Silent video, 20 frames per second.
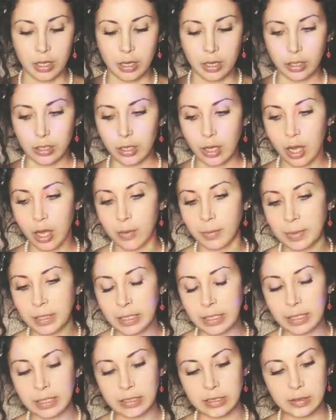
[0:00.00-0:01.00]
the
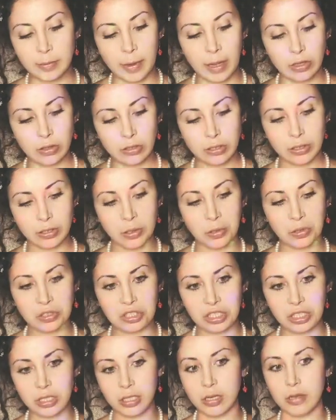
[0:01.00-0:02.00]
commonly espoused
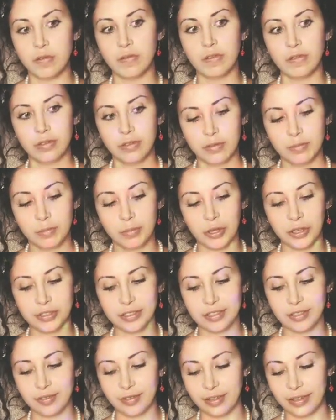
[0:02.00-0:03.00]
notion of
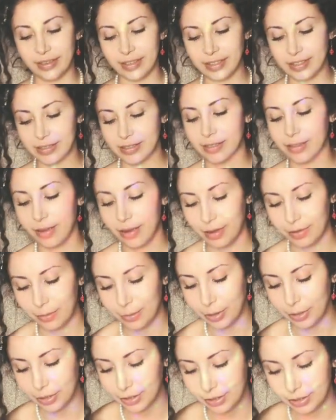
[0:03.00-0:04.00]
perseverance, hard
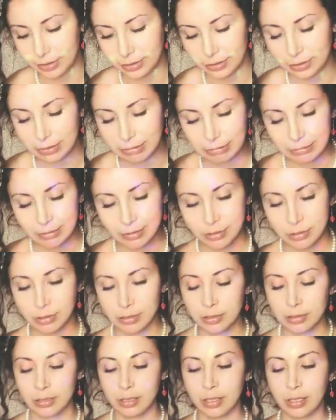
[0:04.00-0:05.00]
work, and
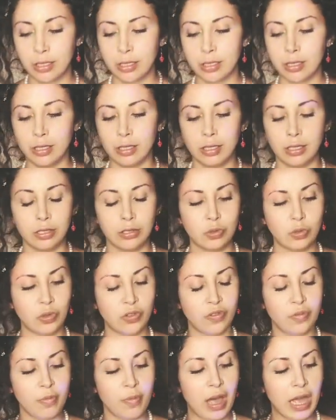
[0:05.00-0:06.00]

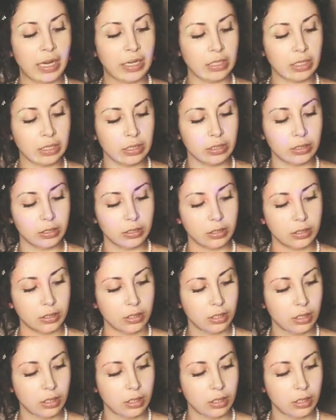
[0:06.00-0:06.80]
sort of mindless